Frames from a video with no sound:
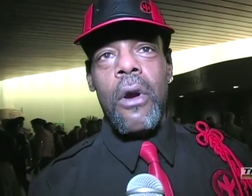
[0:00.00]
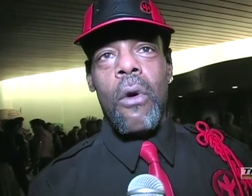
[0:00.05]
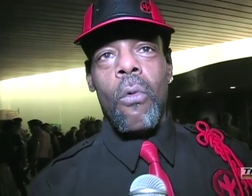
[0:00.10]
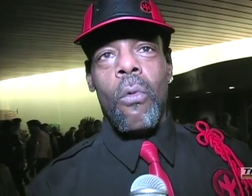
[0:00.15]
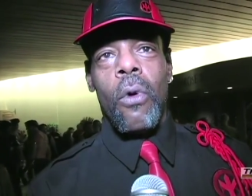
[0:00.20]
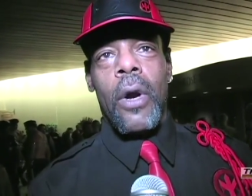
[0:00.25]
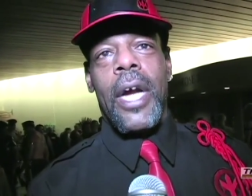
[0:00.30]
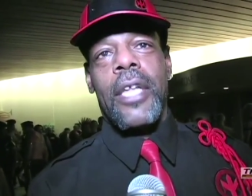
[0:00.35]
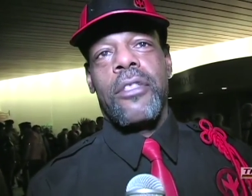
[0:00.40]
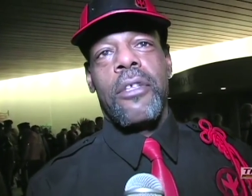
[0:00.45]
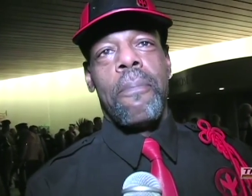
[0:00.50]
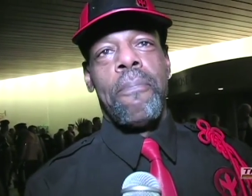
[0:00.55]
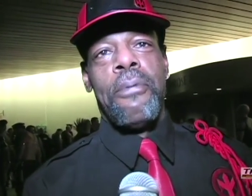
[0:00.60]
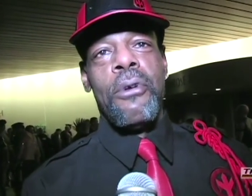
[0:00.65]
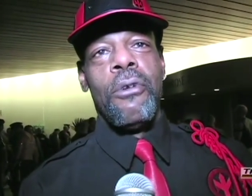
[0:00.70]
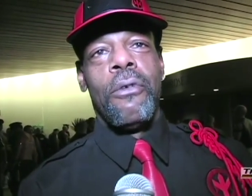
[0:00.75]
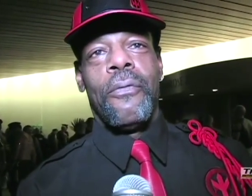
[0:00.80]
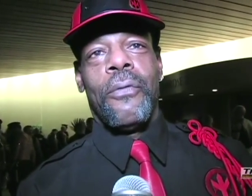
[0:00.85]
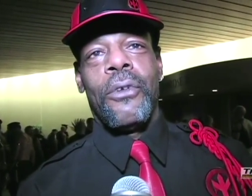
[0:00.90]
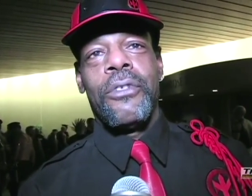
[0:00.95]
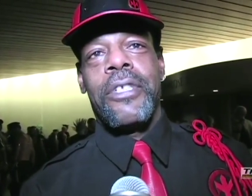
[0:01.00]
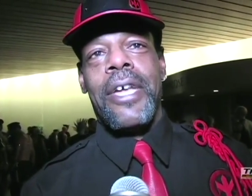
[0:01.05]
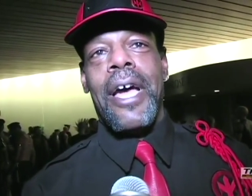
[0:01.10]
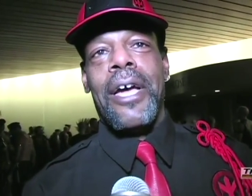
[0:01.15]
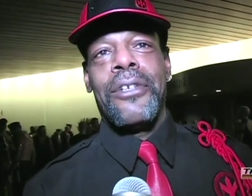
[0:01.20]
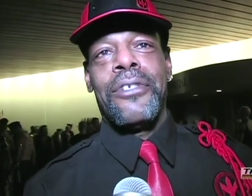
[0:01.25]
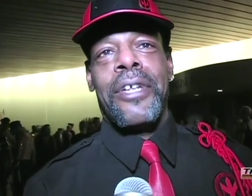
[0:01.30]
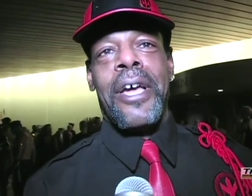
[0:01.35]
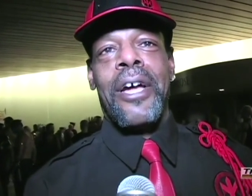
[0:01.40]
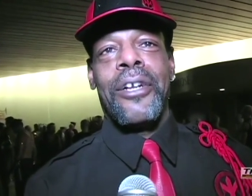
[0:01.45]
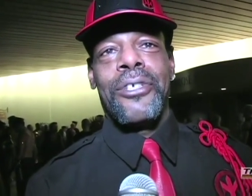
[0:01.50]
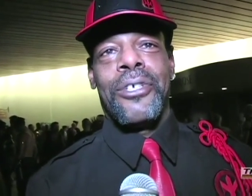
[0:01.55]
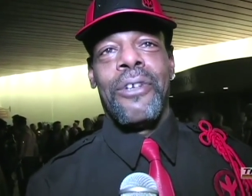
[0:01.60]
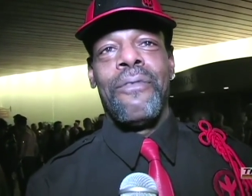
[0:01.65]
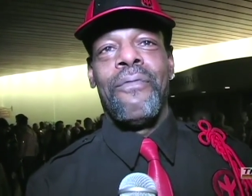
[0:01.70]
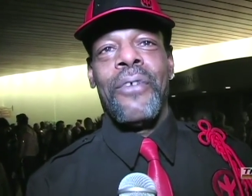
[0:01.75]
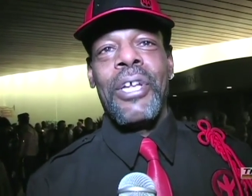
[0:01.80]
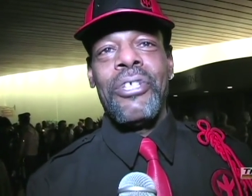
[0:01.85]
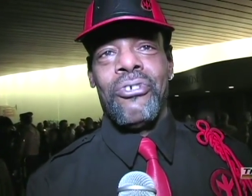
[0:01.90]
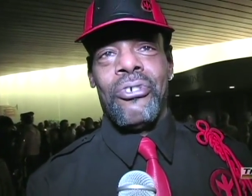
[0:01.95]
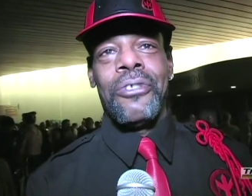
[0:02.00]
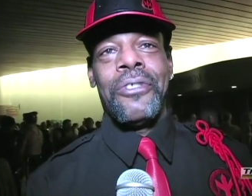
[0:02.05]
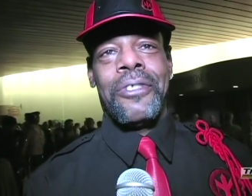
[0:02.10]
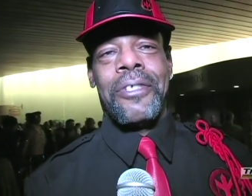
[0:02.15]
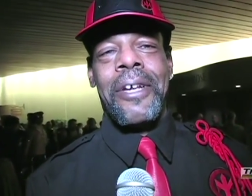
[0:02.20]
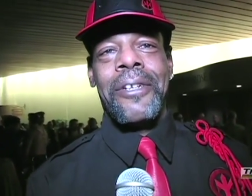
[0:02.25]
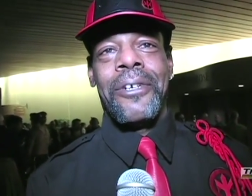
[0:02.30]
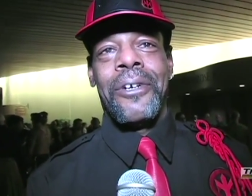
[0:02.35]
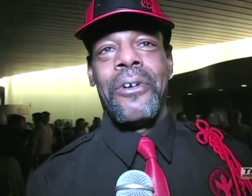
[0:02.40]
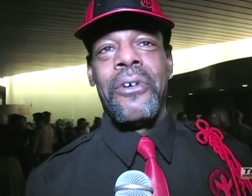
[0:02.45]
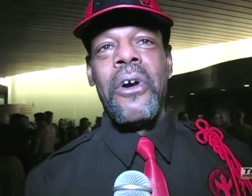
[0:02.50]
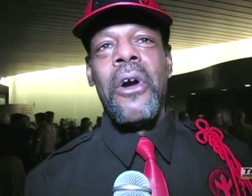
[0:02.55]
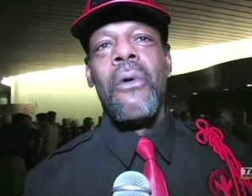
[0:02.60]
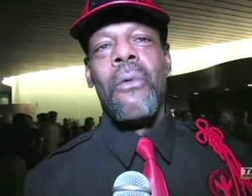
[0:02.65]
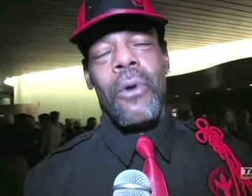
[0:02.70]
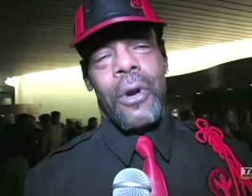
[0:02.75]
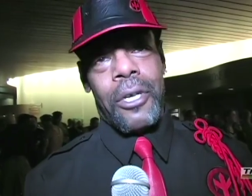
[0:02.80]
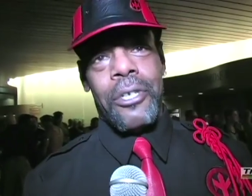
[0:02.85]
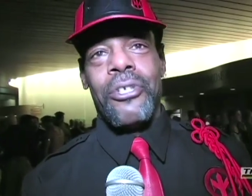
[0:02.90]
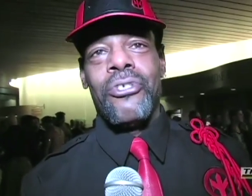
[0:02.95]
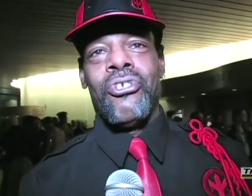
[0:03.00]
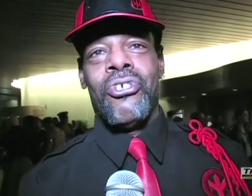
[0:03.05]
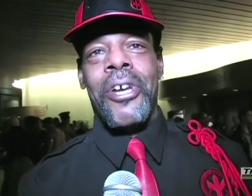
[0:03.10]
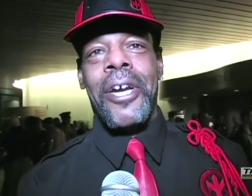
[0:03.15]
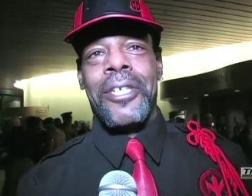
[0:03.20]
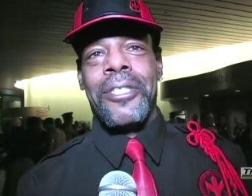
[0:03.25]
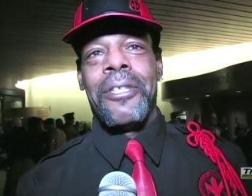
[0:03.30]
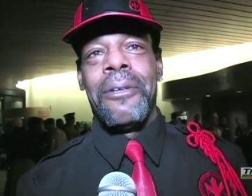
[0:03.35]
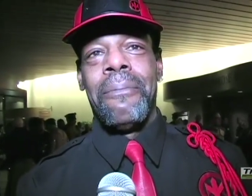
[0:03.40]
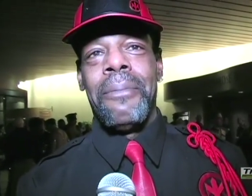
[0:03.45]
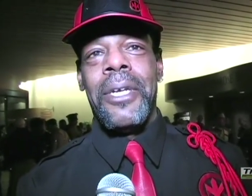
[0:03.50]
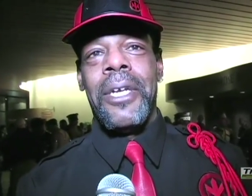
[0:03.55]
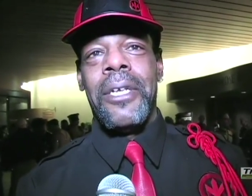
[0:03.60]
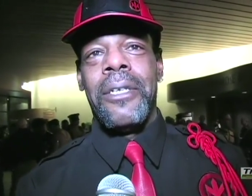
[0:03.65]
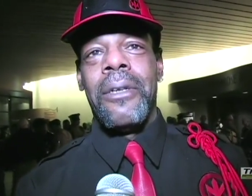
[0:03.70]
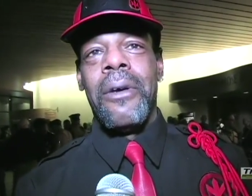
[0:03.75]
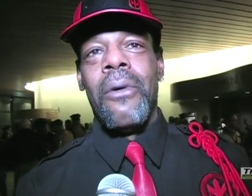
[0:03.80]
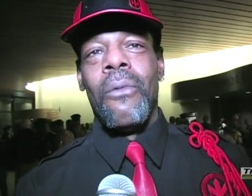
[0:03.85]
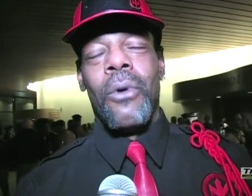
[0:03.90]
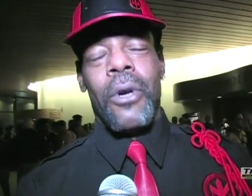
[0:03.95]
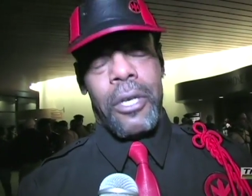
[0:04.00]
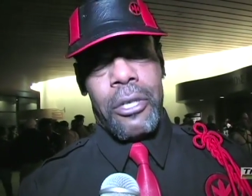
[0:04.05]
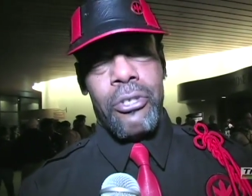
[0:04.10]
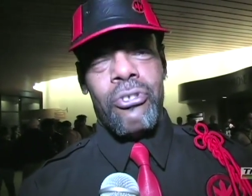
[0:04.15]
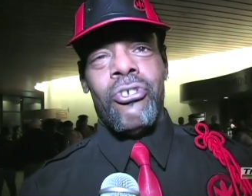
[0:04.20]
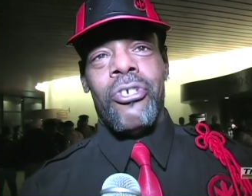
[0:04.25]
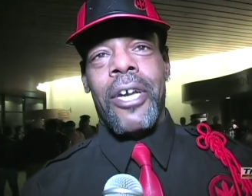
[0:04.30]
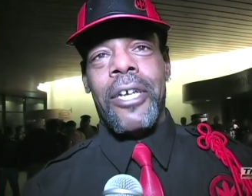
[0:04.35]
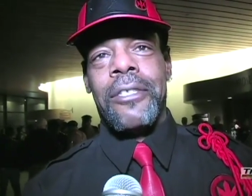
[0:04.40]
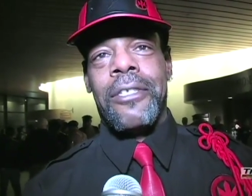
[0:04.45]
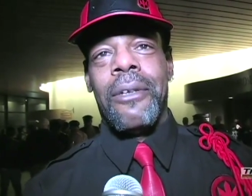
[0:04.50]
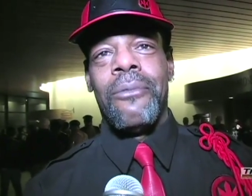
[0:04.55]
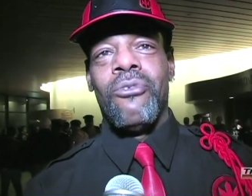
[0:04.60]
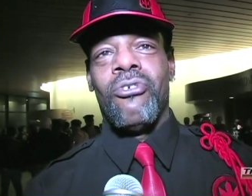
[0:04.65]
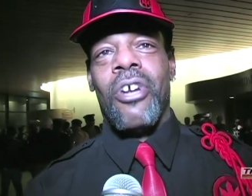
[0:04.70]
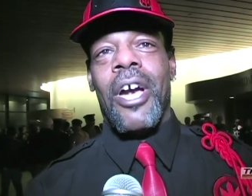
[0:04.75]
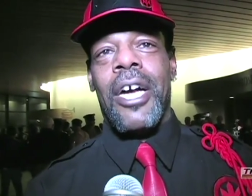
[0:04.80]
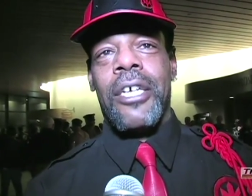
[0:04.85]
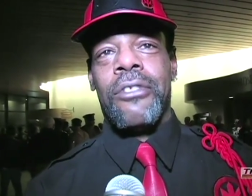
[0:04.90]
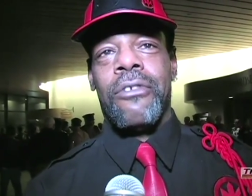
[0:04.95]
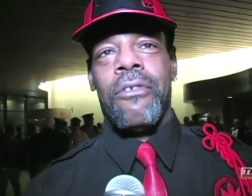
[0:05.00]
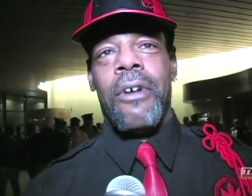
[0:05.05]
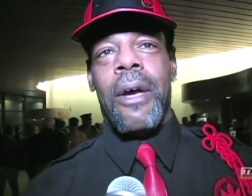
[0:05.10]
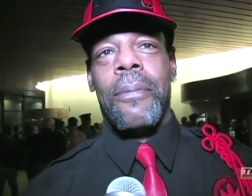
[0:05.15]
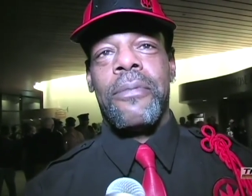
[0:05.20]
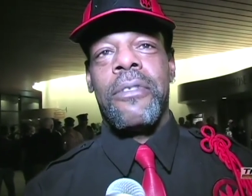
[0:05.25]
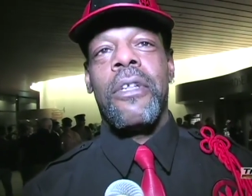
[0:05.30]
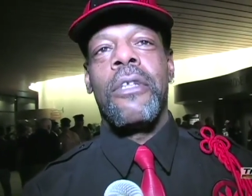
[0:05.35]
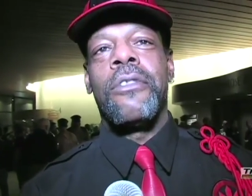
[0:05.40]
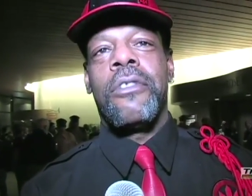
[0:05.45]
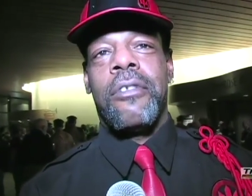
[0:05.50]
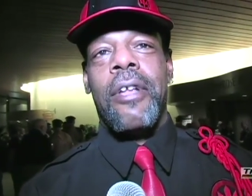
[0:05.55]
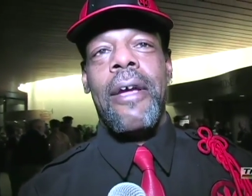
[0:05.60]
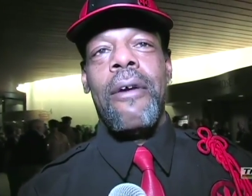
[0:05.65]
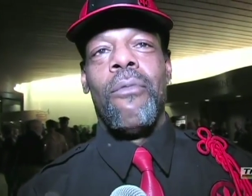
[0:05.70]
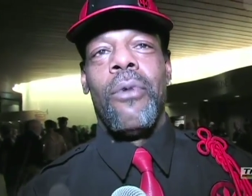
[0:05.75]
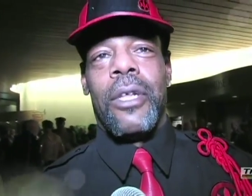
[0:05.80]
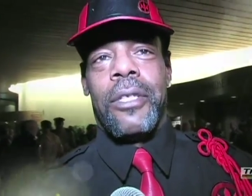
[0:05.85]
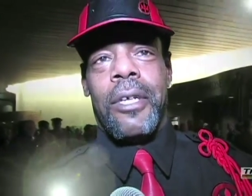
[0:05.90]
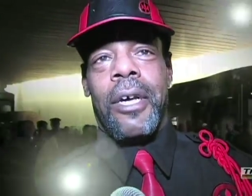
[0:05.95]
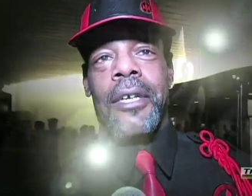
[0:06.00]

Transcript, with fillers: We're at the beautiful downtown convention center. We're gonna check the meet. We're gonna check some jock straps, so stay with